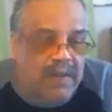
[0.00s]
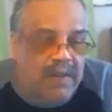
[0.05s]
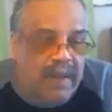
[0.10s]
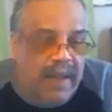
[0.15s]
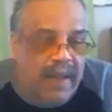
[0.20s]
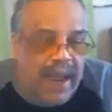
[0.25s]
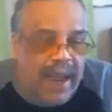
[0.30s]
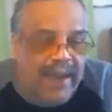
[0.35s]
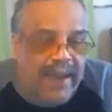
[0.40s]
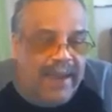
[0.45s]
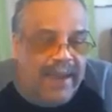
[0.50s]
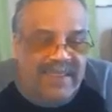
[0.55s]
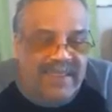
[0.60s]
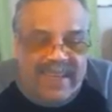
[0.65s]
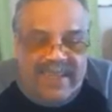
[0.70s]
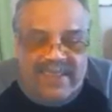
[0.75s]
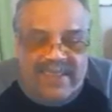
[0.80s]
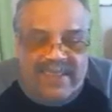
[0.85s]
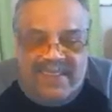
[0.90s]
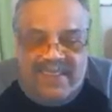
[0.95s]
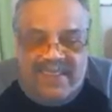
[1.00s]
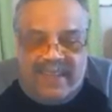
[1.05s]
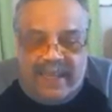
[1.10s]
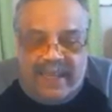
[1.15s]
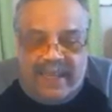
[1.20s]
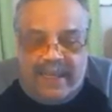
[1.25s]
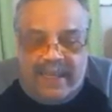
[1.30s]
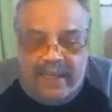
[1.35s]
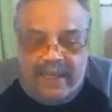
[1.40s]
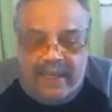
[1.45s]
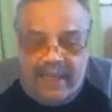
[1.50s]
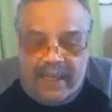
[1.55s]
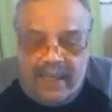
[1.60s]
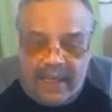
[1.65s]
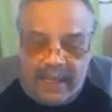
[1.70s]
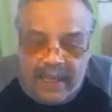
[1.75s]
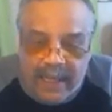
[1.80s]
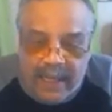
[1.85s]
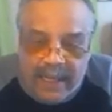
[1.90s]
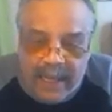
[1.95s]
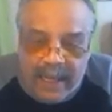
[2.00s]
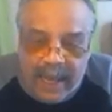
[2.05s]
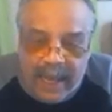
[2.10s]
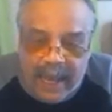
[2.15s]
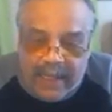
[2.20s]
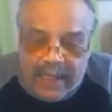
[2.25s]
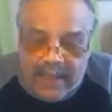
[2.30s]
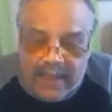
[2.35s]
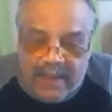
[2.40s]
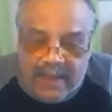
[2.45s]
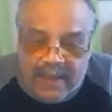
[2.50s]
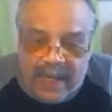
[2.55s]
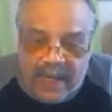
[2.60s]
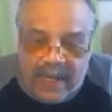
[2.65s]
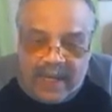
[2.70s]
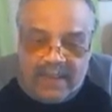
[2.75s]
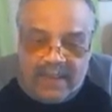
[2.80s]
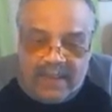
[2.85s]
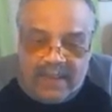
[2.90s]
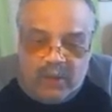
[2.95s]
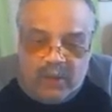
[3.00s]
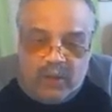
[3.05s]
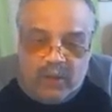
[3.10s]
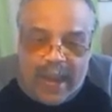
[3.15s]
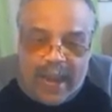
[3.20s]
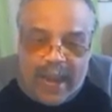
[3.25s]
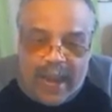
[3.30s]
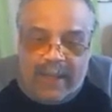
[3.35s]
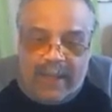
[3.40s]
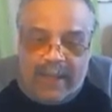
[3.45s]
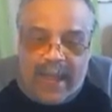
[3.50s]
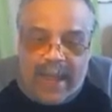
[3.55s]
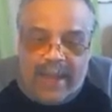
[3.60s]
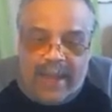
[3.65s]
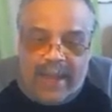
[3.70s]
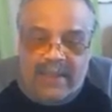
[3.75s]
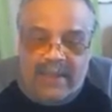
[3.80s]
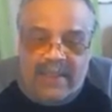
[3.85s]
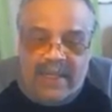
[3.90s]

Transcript: to line 10C, and it says subtract line